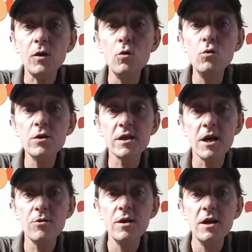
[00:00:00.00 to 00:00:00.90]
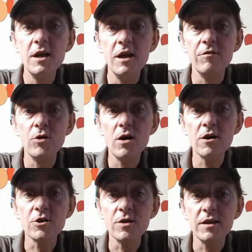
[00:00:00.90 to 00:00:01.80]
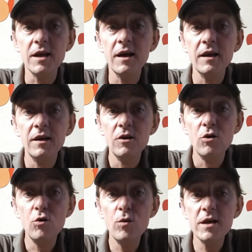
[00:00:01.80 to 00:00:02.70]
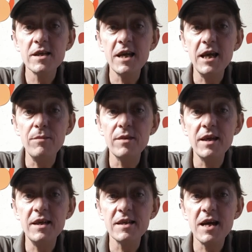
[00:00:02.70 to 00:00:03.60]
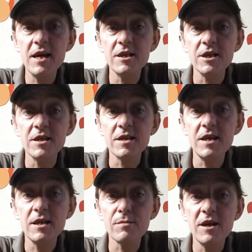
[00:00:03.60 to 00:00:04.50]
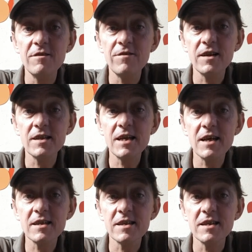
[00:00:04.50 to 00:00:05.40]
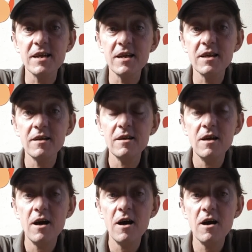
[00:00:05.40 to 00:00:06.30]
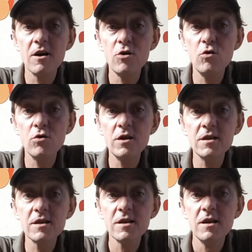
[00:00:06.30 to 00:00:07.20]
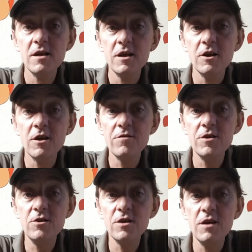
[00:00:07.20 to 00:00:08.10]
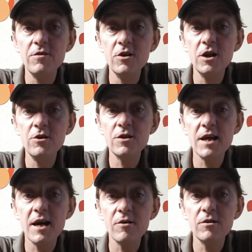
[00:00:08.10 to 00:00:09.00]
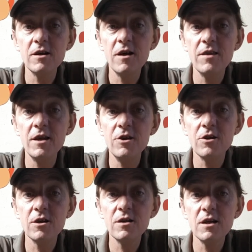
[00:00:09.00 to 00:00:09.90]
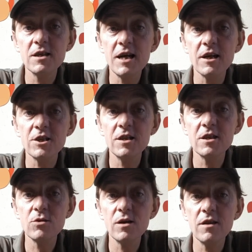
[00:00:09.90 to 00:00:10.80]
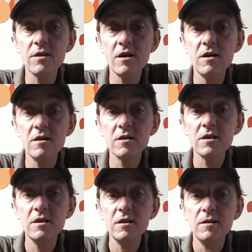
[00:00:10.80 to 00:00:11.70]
Also, if you are doing that, always keep these edges. These make fantastic corners. You know, if you glue down, and then you can attach this to another card.